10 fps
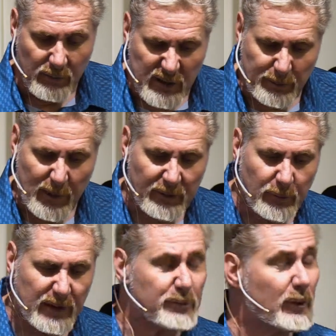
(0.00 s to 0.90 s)
Respect
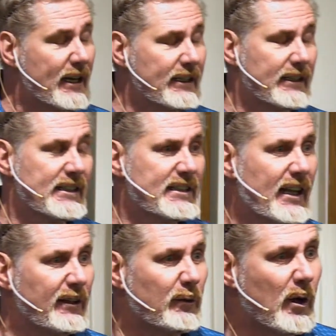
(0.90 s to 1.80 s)
what is right in the
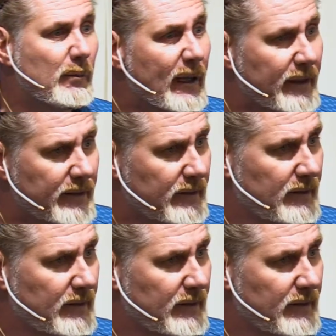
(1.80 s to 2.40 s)
sight of all men.